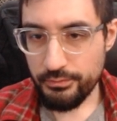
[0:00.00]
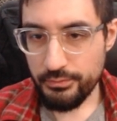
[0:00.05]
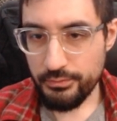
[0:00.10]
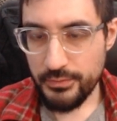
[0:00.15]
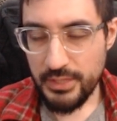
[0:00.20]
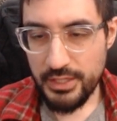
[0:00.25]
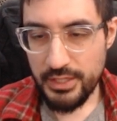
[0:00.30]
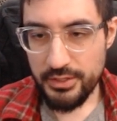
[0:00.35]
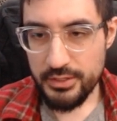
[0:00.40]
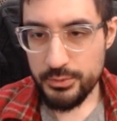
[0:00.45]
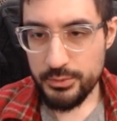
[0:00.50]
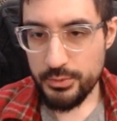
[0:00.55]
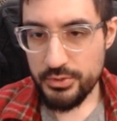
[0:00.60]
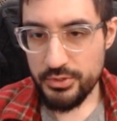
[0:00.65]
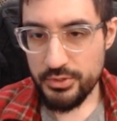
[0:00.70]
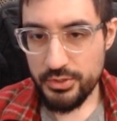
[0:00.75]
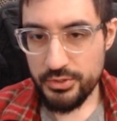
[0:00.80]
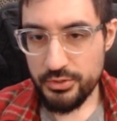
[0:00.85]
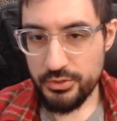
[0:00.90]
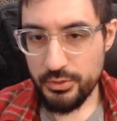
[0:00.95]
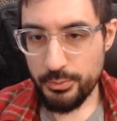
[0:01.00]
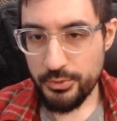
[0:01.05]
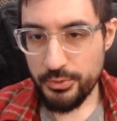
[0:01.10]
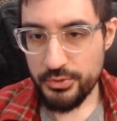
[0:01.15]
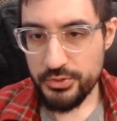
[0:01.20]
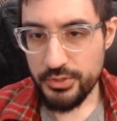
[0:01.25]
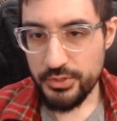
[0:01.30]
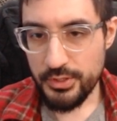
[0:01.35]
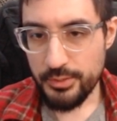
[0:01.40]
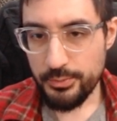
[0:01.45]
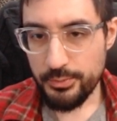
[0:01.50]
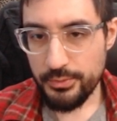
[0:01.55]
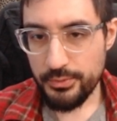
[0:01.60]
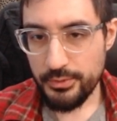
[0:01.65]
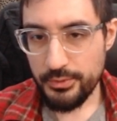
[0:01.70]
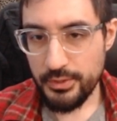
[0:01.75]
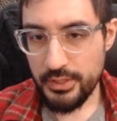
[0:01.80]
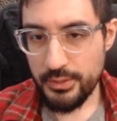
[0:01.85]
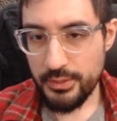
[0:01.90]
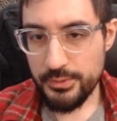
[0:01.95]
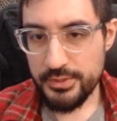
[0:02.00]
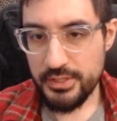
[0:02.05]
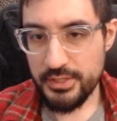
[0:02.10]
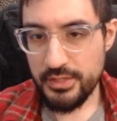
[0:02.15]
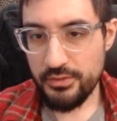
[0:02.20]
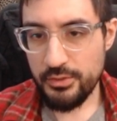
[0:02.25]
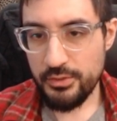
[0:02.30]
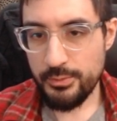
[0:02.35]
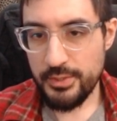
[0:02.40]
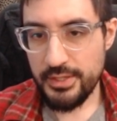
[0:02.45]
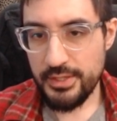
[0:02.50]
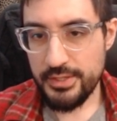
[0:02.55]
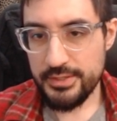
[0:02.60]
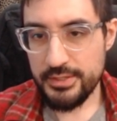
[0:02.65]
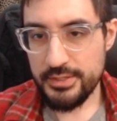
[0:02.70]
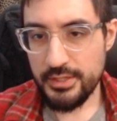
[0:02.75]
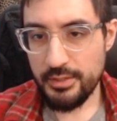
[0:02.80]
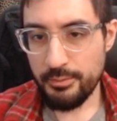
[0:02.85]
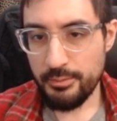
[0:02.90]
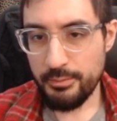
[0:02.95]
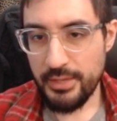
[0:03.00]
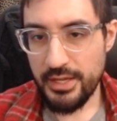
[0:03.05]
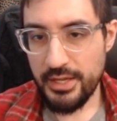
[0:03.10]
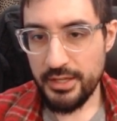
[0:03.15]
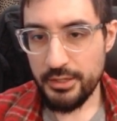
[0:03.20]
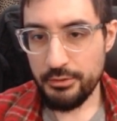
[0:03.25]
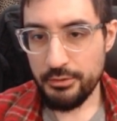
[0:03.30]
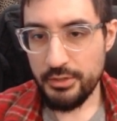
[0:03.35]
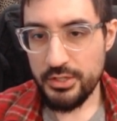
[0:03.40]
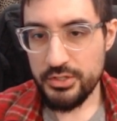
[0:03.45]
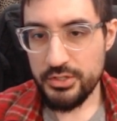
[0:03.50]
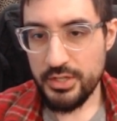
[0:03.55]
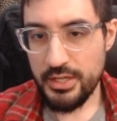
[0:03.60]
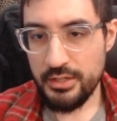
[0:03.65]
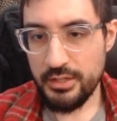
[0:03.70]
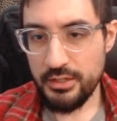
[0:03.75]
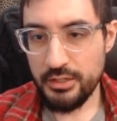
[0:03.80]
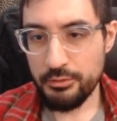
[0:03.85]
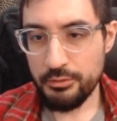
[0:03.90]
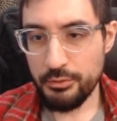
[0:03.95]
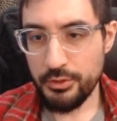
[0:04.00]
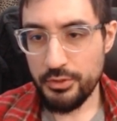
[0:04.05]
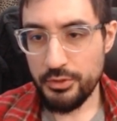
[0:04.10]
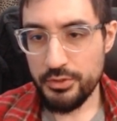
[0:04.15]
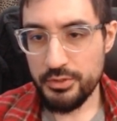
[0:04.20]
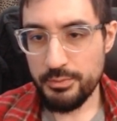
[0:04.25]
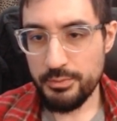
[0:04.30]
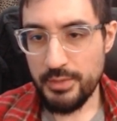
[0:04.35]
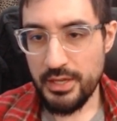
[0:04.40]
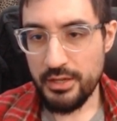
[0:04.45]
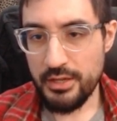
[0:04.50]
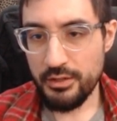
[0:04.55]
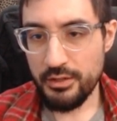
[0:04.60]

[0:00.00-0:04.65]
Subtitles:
Yeah, this was just super cheap. it was giving me some mana regen and reduced mana